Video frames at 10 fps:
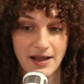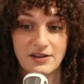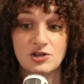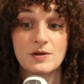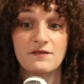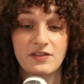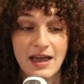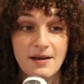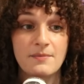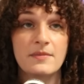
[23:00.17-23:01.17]
And then you give
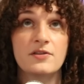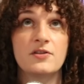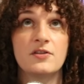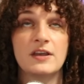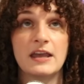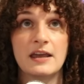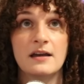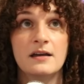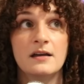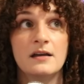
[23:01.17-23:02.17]
them the
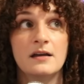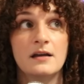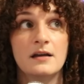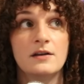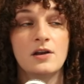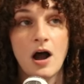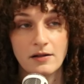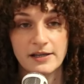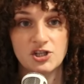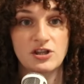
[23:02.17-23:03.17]

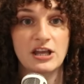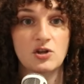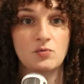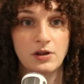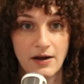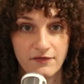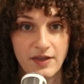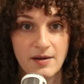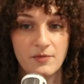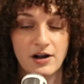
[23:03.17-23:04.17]
knowledge that you love
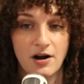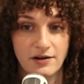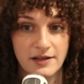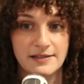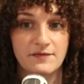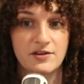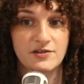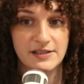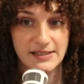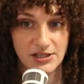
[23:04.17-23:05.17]
them regardless of their
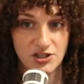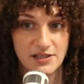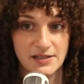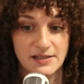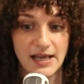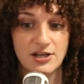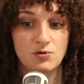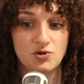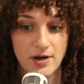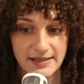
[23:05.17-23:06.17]
decisions and
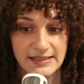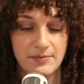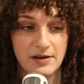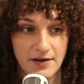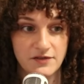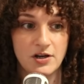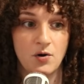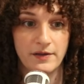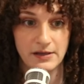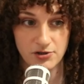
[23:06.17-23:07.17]
you trust them enough to
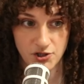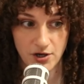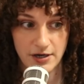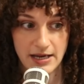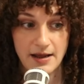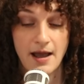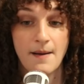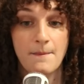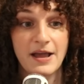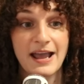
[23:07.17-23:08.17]
go on their journey.
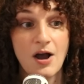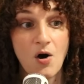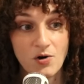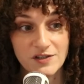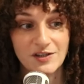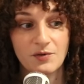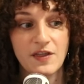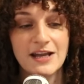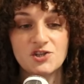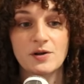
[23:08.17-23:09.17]
But also
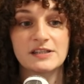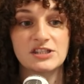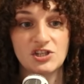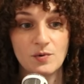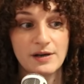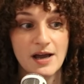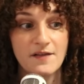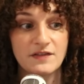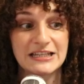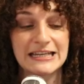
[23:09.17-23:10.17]
they trust you
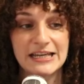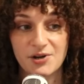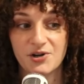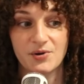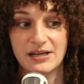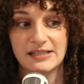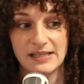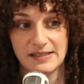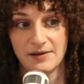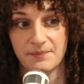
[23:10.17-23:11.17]
enough to hear
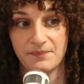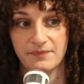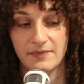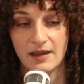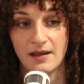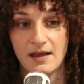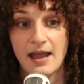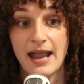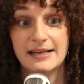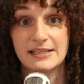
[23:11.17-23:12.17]
criticism
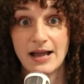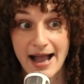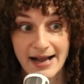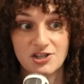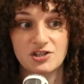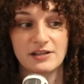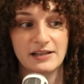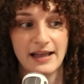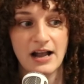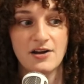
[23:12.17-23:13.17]
and to actually
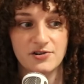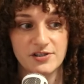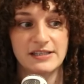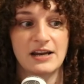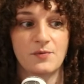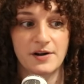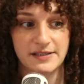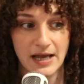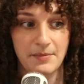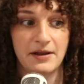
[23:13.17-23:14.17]
like understand where
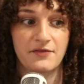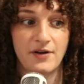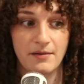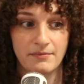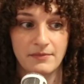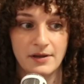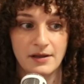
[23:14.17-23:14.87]
it's coming from.